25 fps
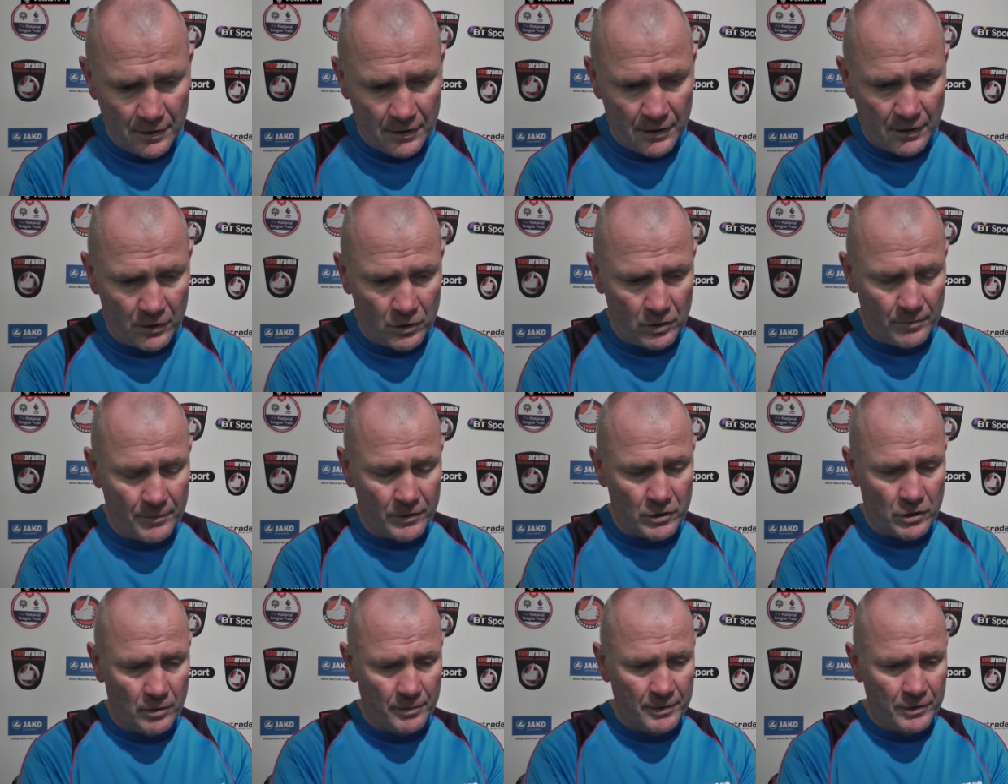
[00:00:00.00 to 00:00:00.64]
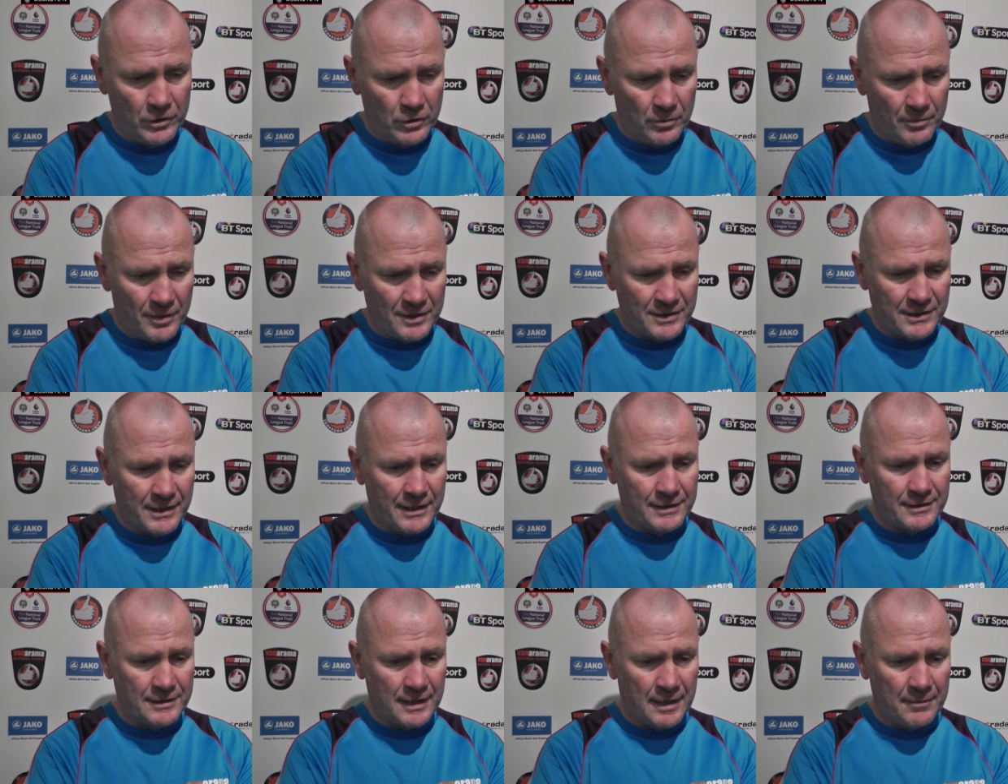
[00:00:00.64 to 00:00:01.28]
and I hope we come in
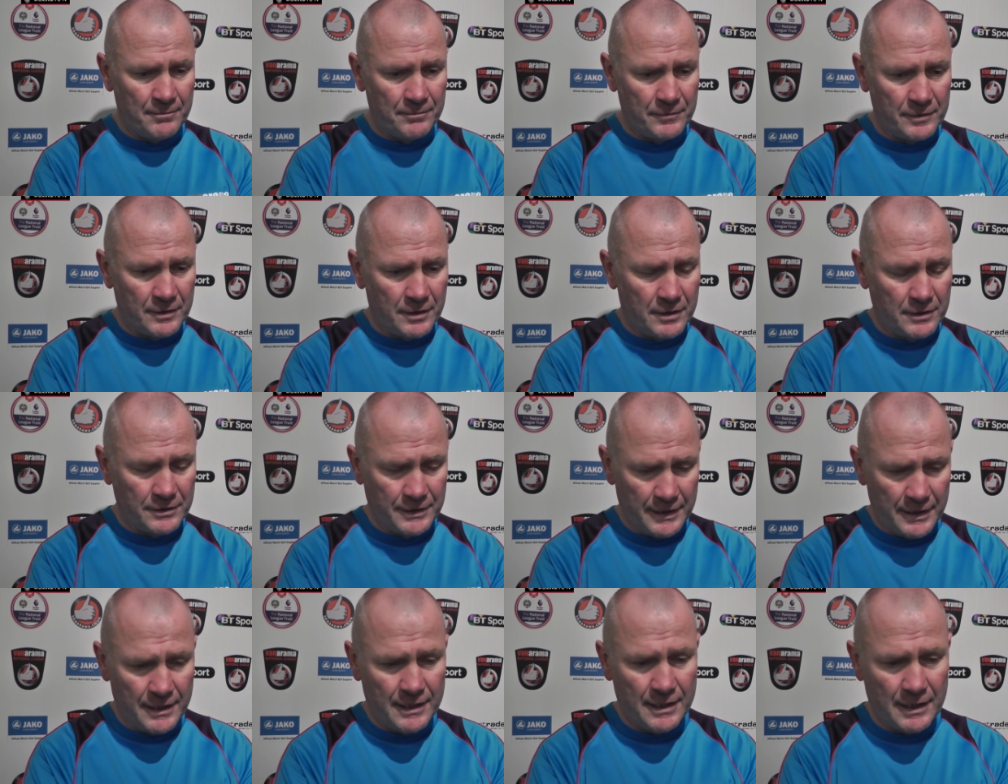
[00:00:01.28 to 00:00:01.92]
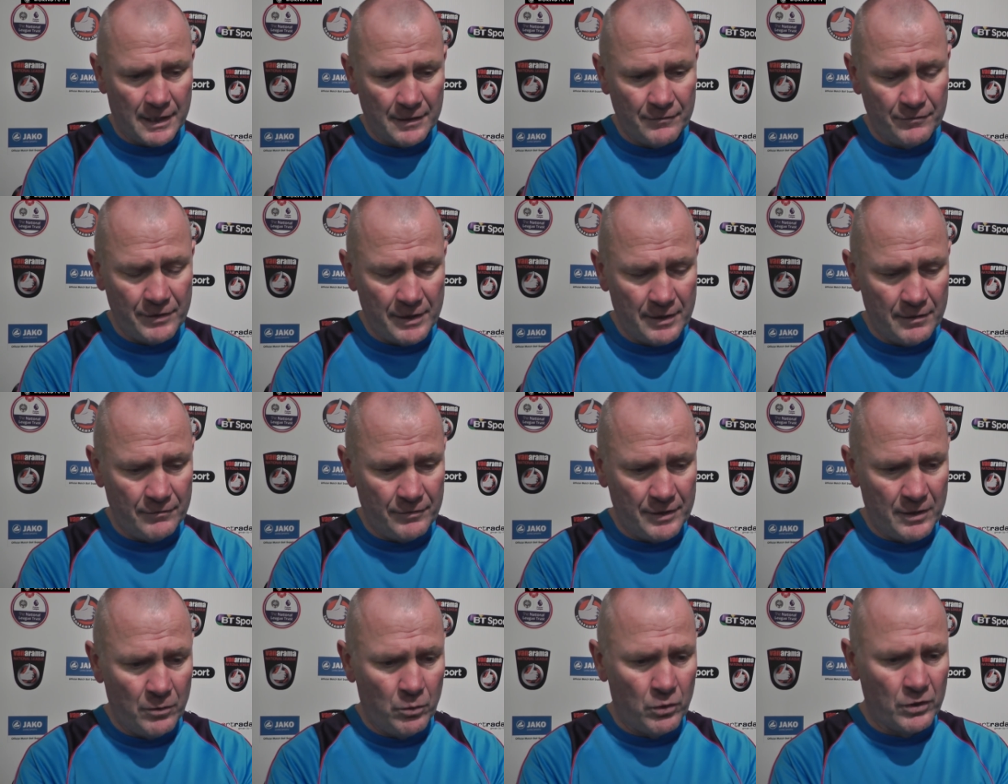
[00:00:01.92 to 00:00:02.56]
numbers against Hampton because here can
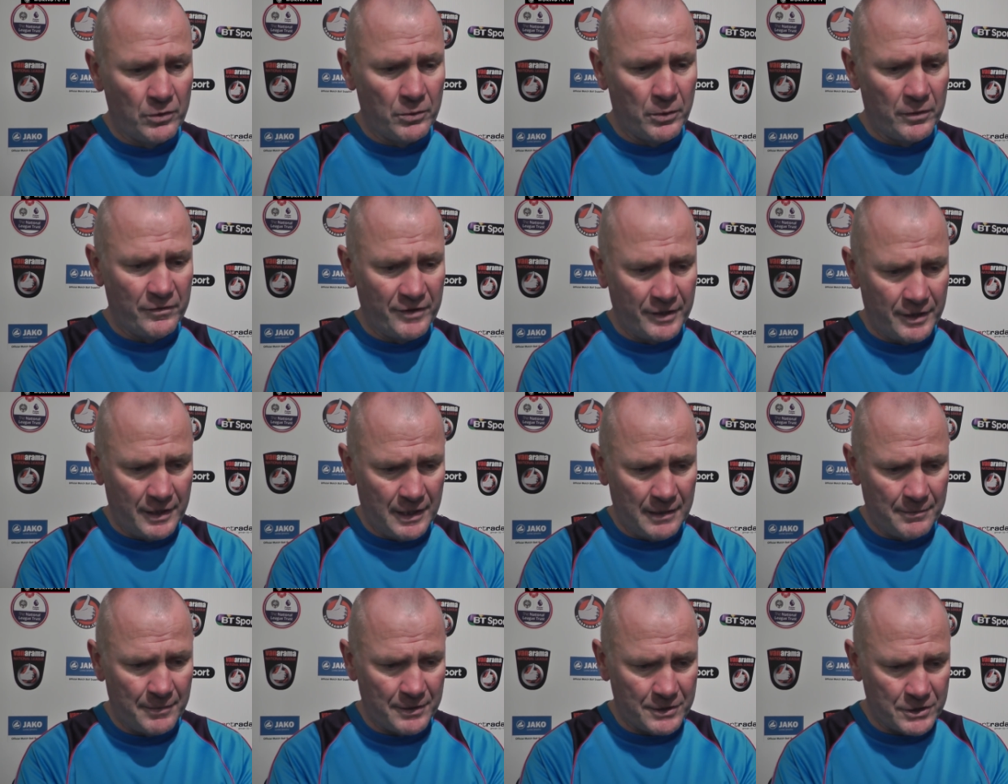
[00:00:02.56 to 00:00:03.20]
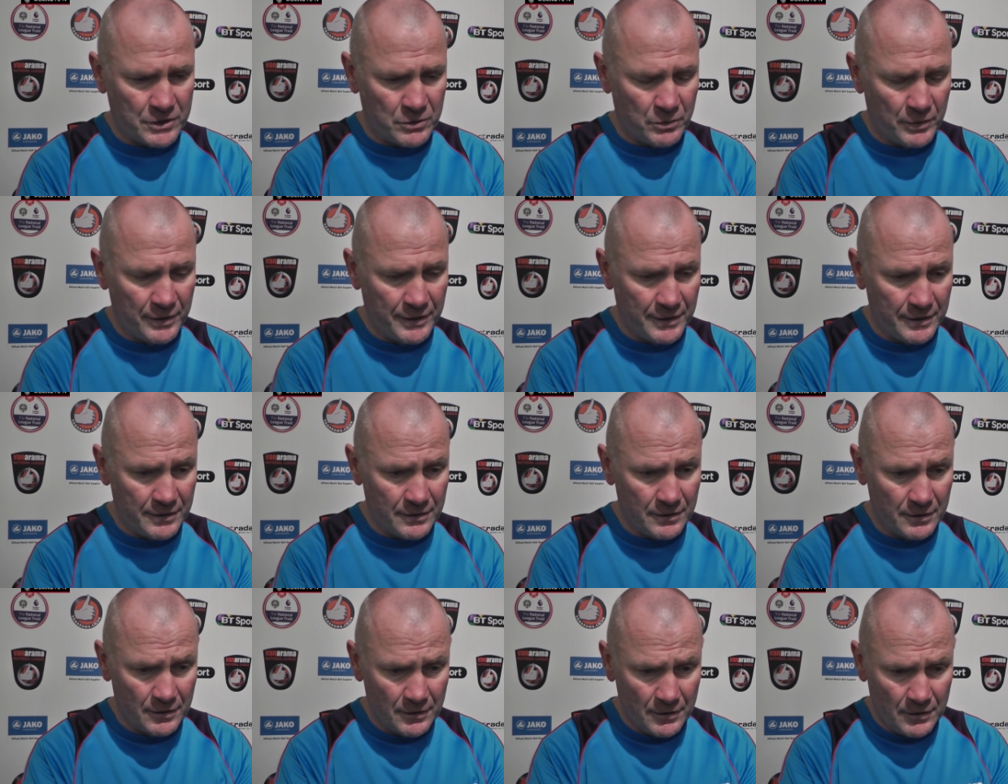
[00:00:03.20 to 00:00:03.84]
we, we won with a game at
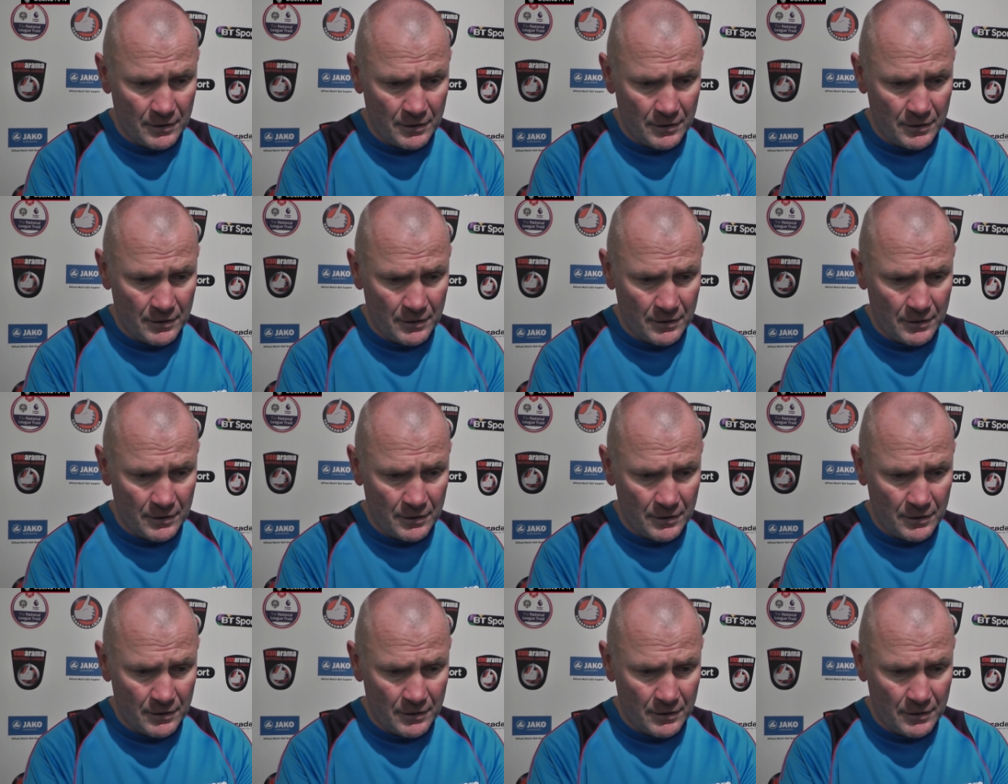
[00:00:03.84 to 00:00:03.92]
Swindon